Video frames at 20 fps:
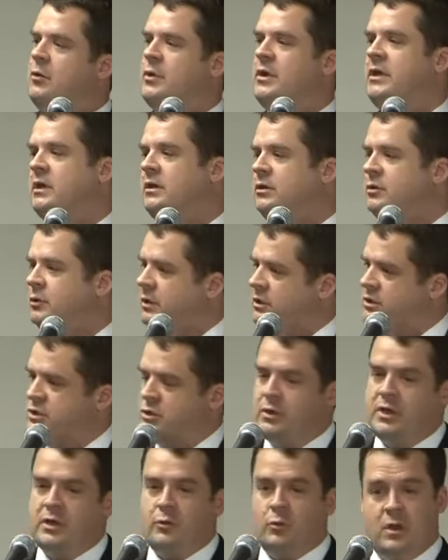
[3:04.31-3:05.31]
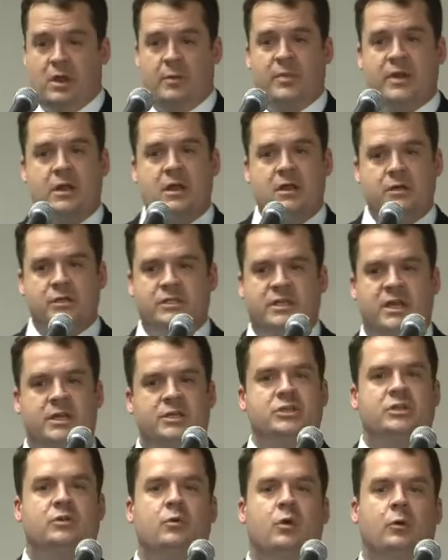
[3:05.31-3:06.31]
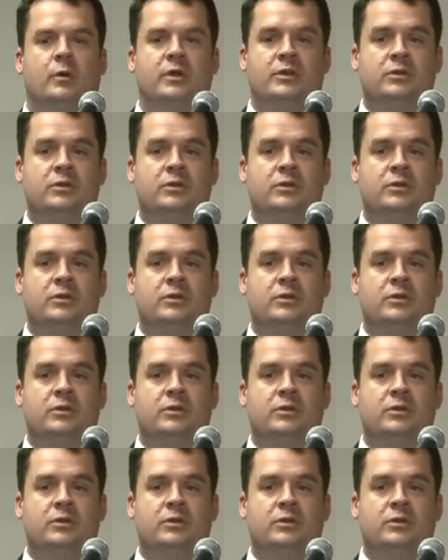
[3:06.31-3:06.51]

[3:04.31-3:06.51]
we can do a joint webinar session where we